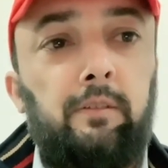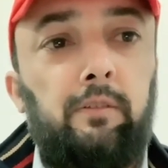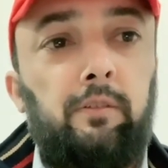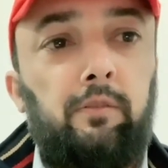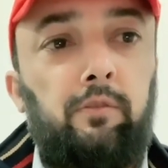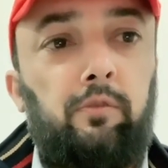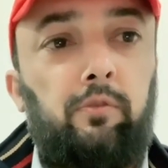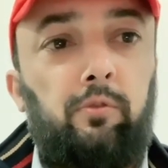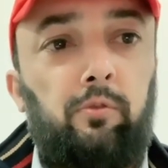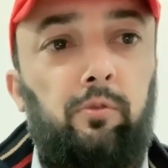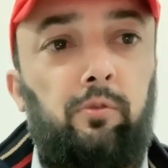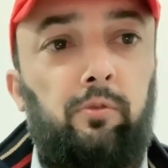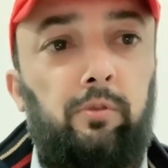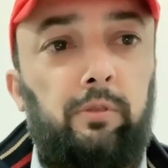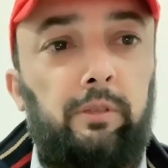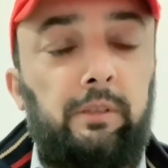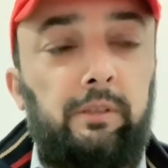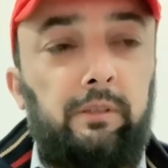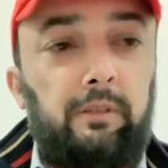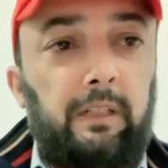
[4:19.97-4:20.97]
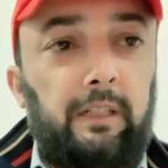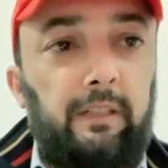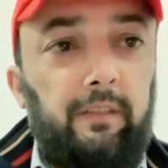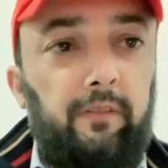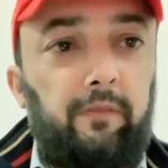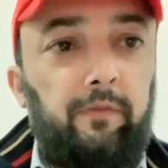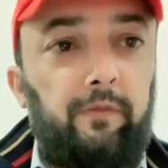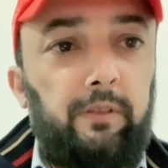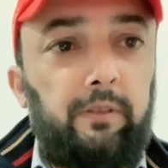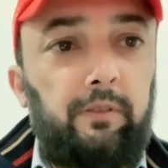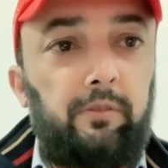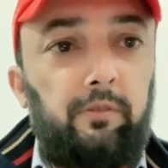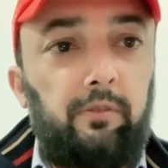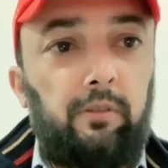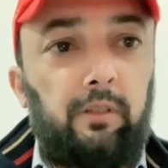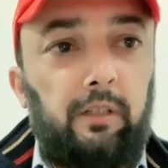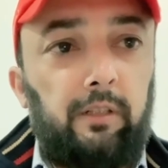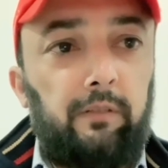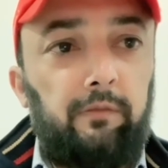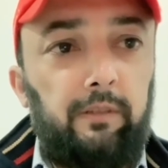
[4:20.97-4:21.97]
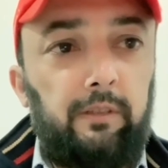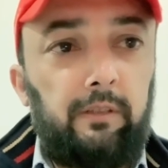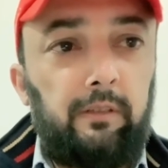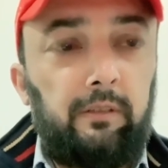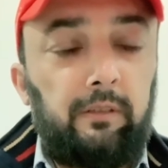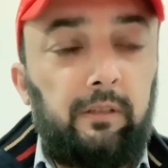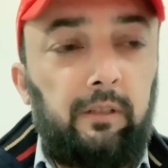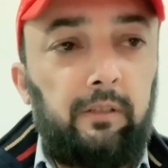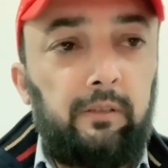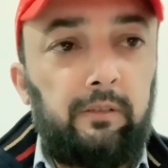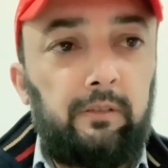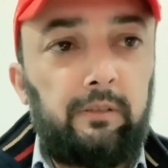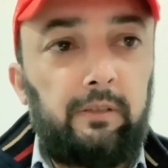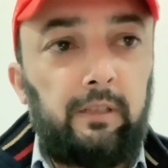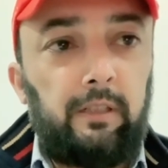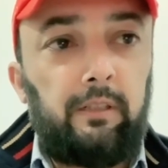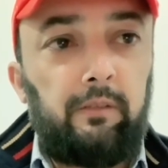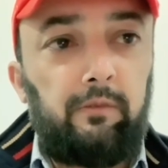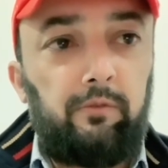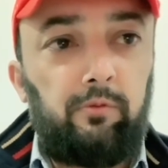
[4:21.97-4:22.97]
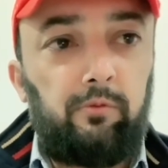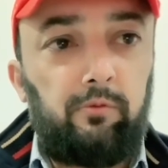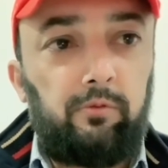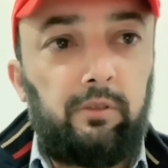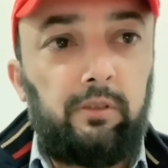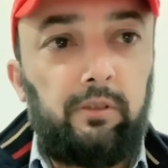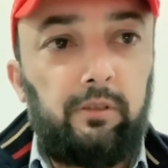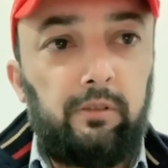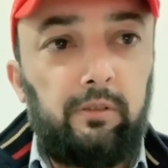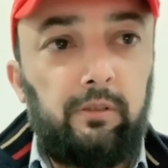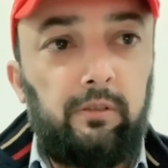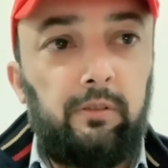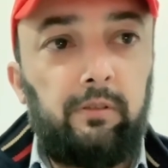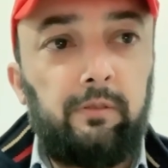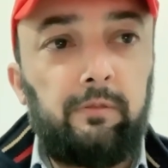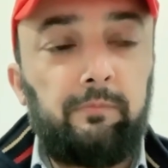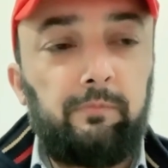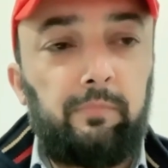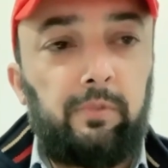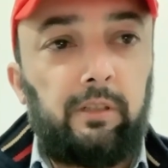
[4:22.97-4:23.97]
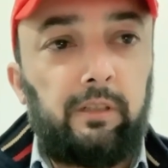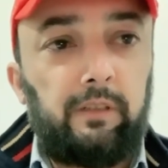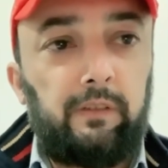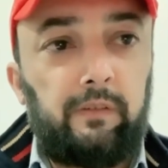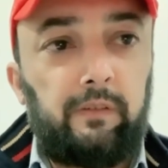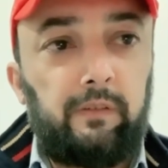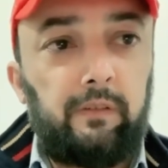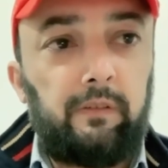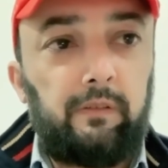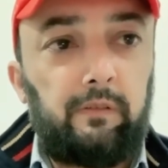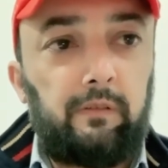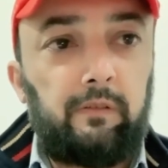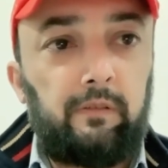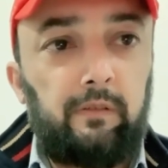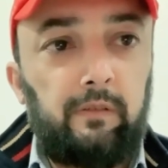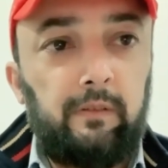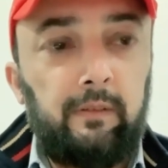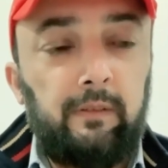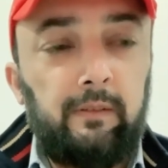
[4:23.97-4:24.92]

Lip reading: So in next video I will tell you the prices